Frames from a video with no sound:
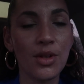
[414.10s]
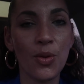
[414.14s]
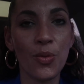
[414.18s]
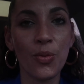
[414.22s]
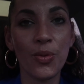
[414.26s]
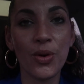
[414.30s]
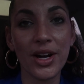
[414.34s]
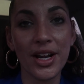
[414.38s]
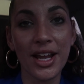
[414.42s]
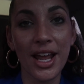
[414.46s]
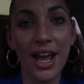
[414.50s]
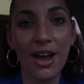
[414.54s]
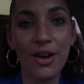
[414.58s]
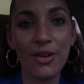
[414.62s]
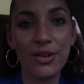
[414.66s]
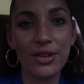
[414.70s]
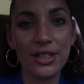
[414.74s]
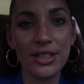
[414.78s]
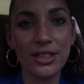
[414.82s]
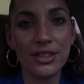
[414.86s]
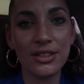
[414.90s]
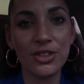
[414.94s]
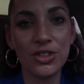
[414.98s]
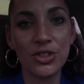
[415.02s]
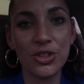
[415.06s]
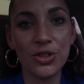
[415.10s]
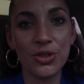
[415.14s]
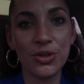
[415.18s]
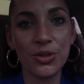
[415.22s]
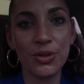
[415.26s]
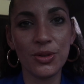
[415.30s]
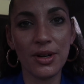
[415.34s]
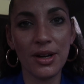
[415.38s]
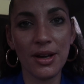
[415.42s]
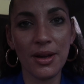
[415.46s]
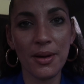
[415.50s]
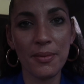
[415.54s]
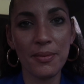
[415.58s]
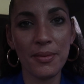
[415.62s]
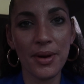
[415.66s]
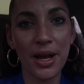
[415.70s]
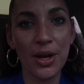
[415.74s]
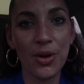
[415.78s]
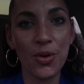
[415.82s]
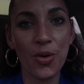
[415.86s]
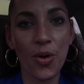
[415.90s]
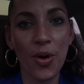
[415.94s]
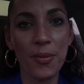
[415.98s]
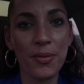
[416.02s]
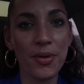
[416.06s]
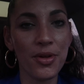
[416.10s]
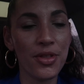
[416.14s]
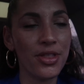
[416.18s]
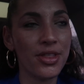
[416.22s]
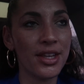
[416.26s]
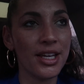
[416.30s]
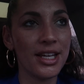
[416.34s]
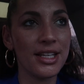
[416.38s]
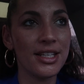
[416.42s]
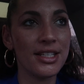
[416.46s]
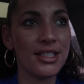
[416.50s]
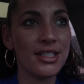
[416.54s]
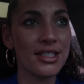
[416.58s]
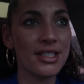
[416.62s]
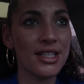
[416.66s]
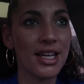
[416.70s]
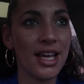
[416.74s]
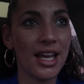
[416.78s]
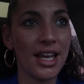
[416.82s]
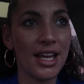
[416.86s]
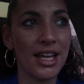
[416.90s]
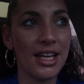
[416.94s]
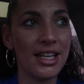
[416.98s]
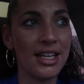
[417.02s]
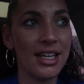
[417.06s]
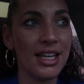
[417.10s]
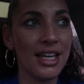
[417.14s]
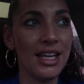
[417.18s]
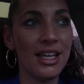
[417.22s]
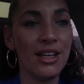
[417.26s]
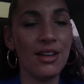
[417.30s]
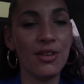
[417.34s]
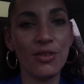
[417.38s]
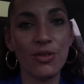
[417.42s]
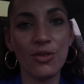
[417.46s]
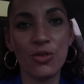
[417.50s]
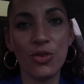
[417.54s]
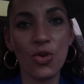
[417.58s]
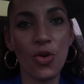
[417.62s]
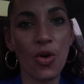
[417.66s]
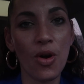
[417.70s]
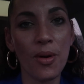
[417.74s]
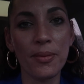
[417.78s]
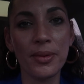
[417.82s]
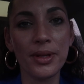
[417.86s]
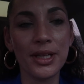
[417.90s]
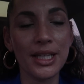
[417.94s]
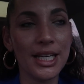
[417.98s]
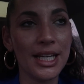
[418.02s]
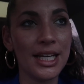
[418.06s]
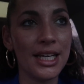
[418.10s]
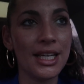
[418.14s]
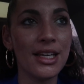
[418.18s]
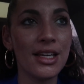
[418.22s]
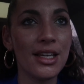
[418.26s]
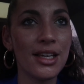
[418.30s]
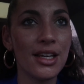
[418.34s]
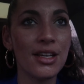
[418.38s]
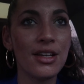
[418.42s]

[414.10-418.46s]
work out and do my normal things and eat normally.